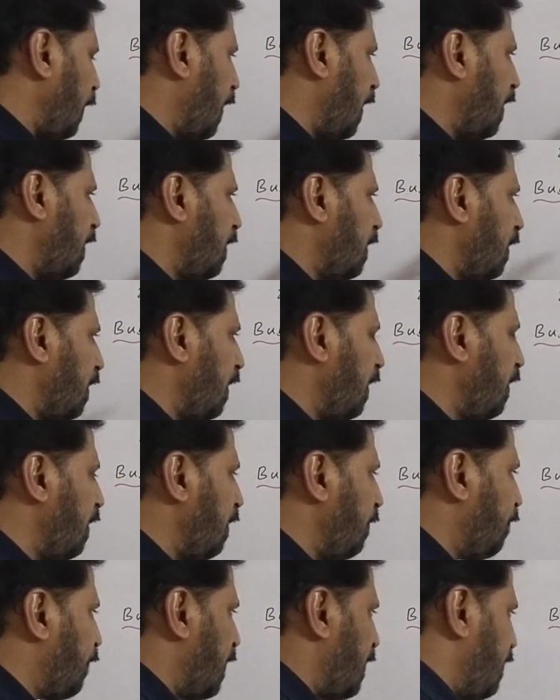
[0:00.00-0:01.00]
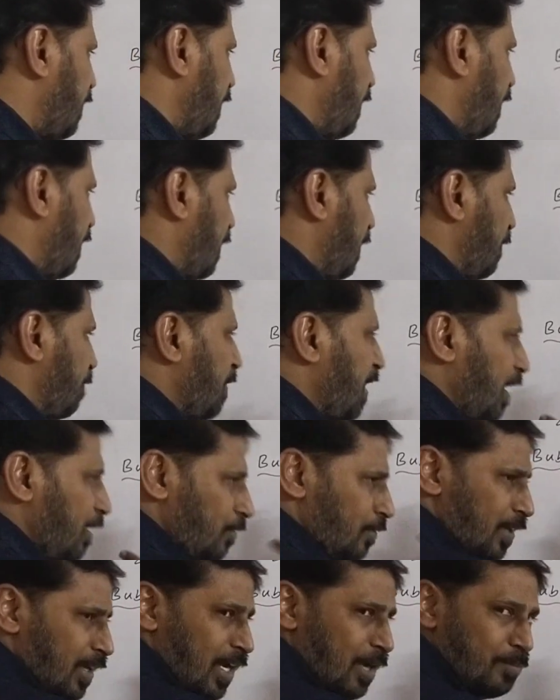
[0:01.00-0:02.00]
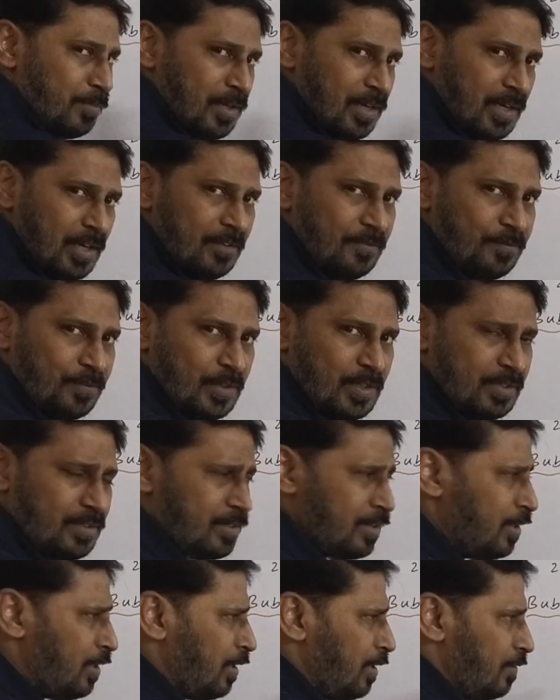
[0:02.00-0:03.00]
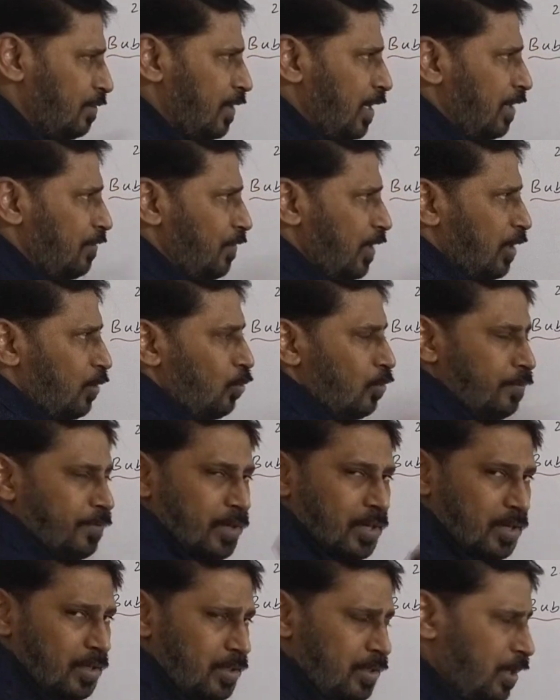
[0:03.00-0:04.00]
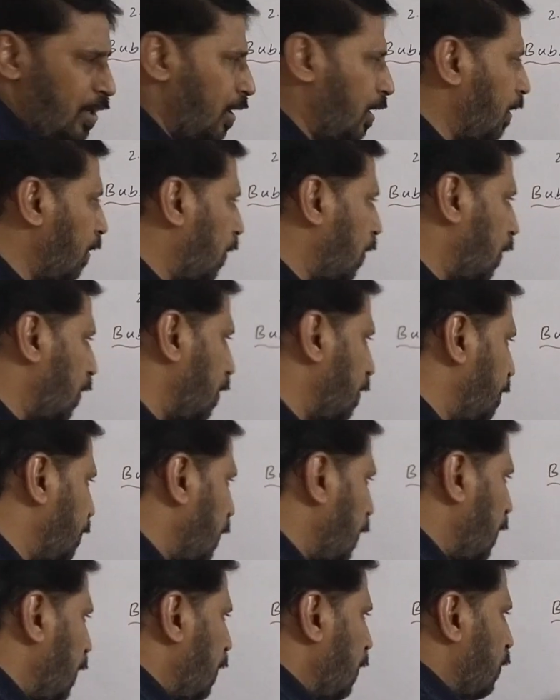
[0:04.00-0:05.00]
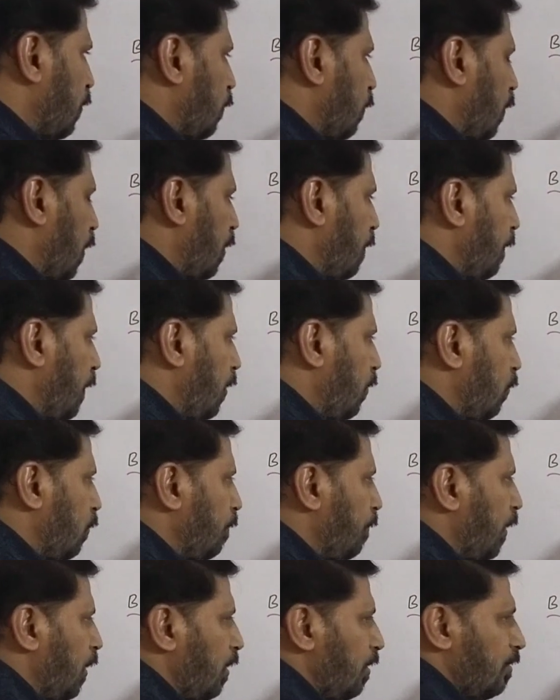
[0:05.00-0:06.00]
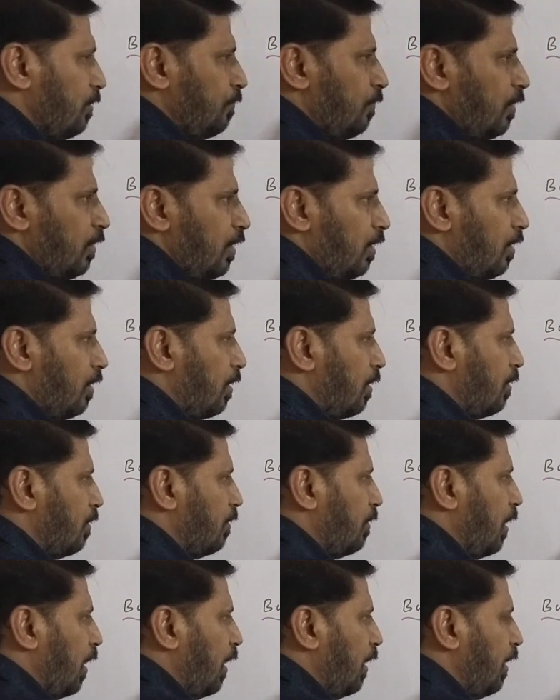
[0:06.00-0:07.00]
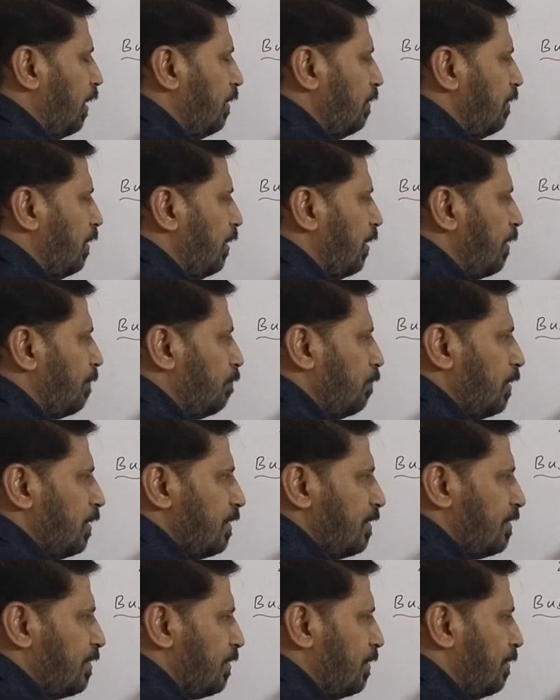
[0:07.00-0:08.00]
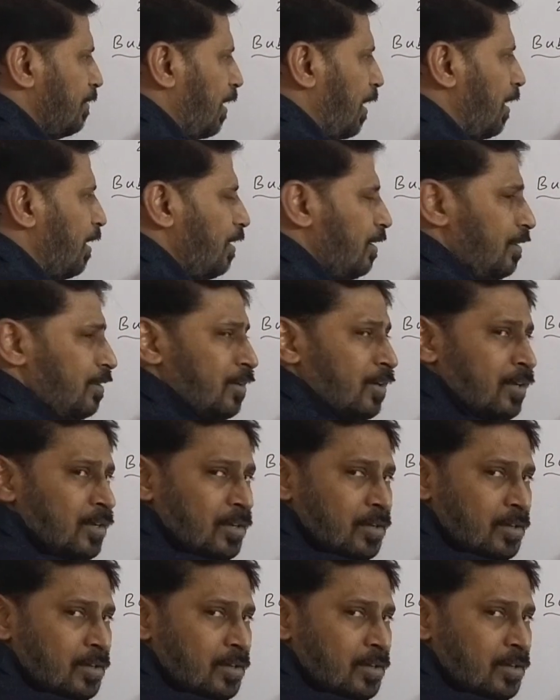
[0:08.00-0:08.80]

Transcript: and in the first iteration, manually I am telling first, then we go for a algorithm. So what we do means we are taking the numbers and